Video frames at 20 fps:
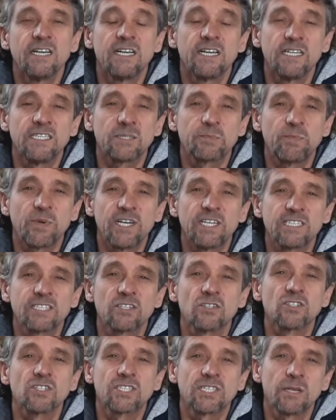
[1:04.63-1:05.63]
it's based
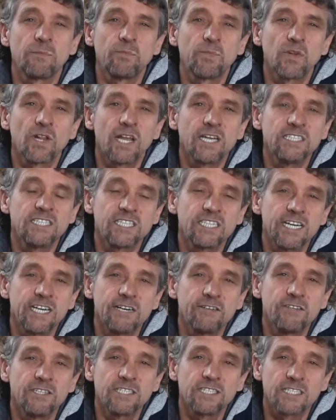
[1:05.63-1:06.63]
on simple
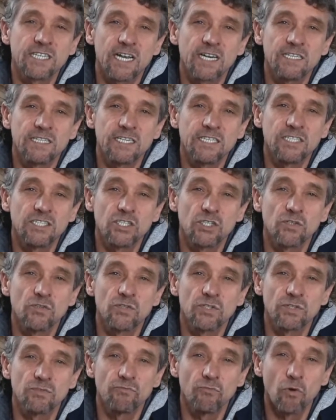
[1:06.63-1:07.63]
engineering techniques
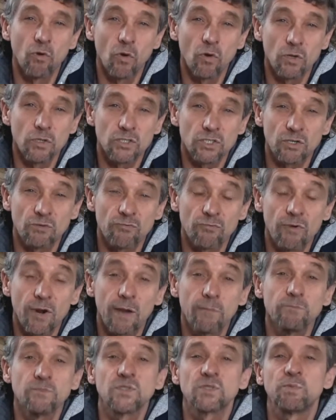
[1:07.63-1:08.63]
using rollers on
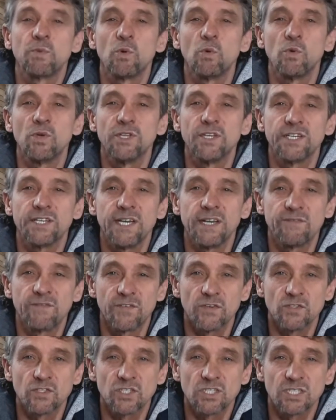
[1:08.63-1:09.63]
ramps, but with a
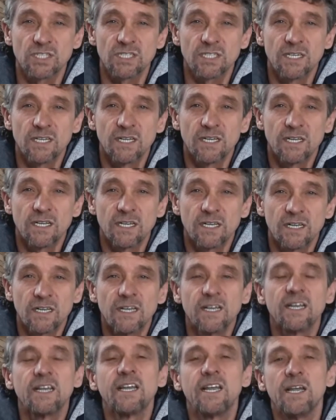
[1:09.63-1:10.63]
difference.
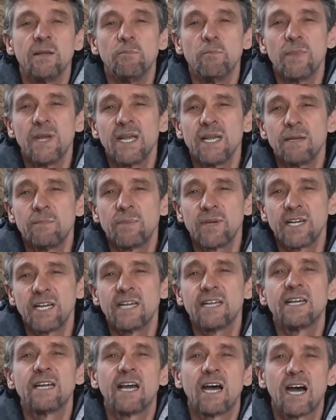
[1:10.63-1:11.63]
It may
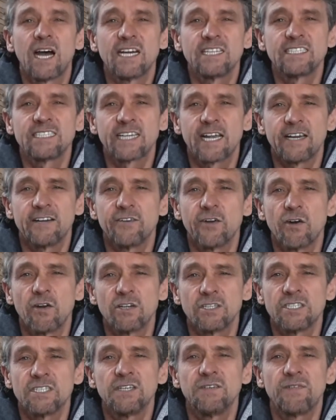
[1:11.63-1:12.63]
be
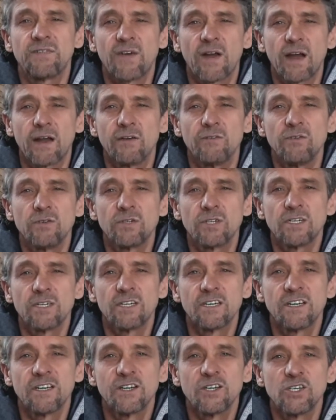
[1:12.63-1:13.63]
technology found,
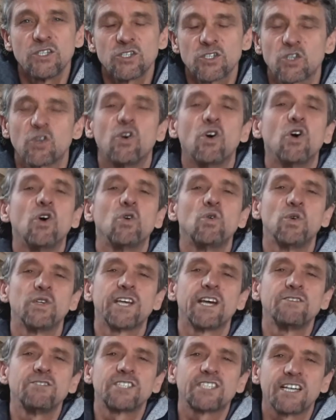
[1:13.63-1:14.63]
so
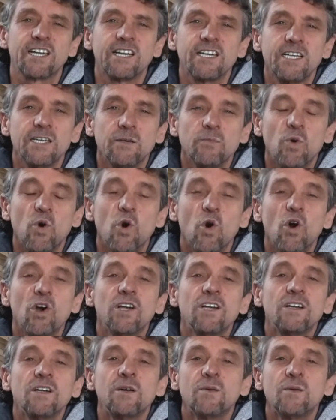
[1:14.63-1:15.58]
without saying any more,